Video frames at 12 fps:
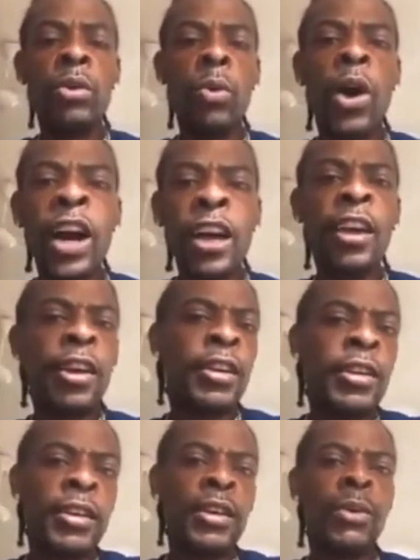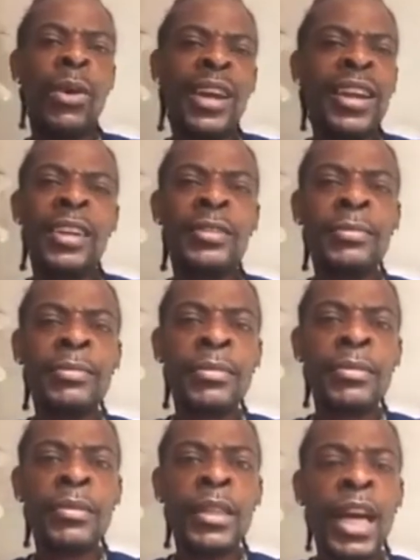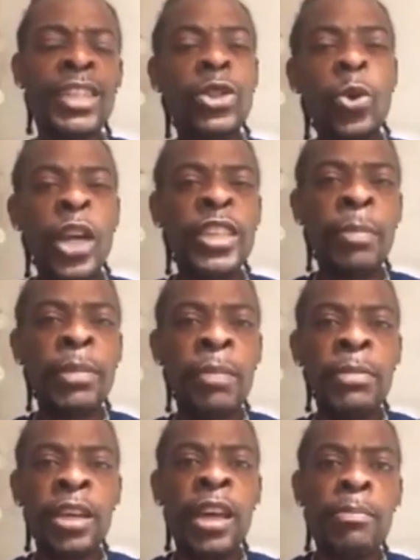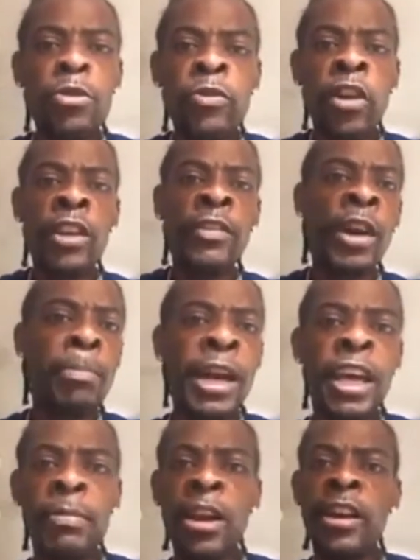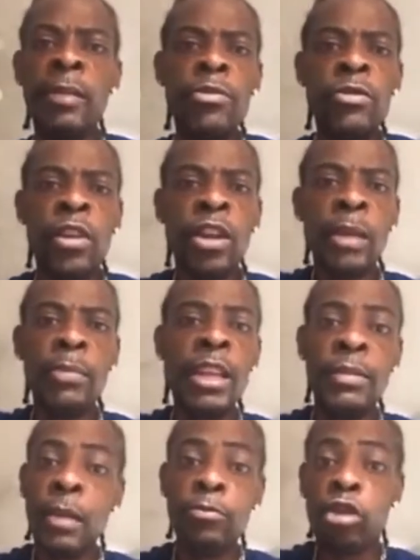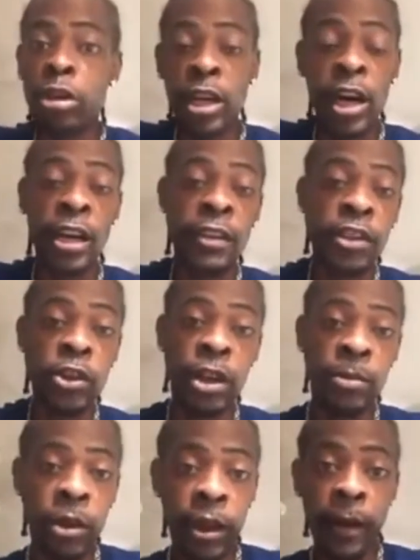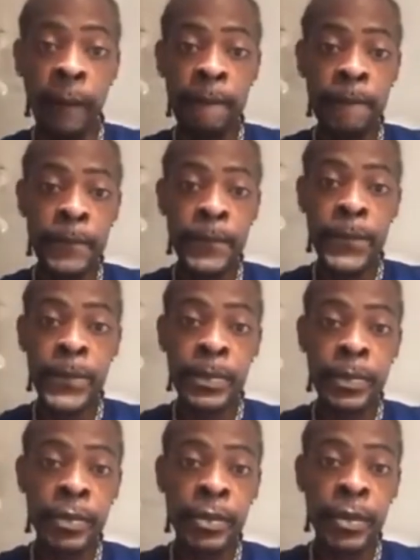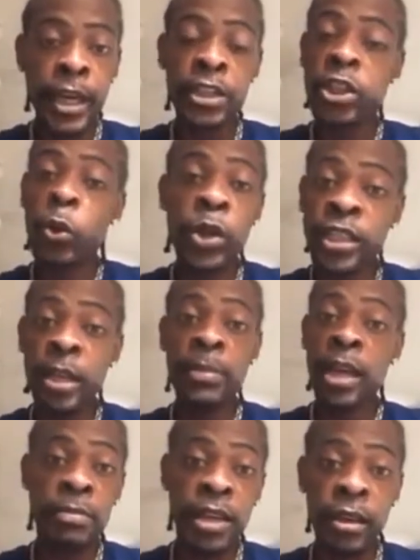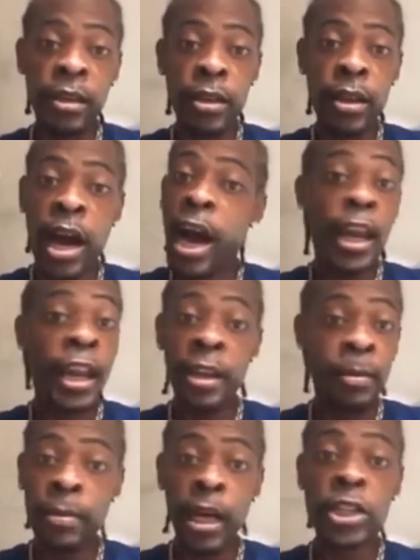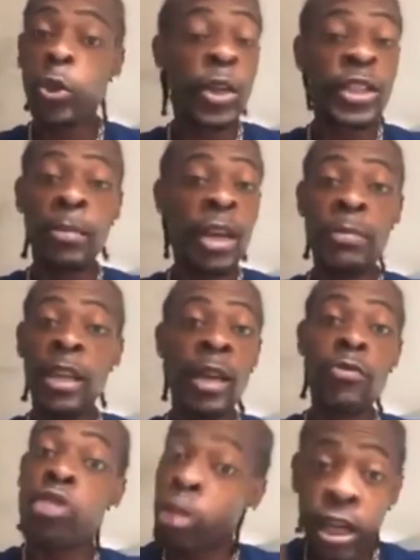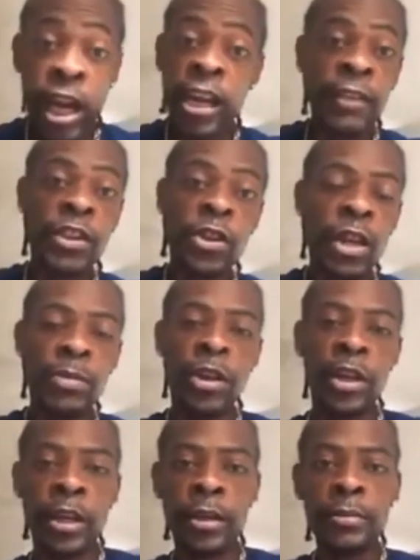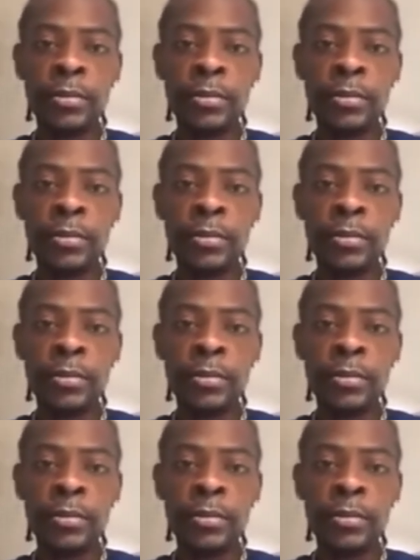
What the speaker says: Why? Why not? As soon as them get big, them move go live in Miami or them run gone left the youth them down here. As soon as them get big, all of them, as soon as them get big, them run gone left the youth them down here.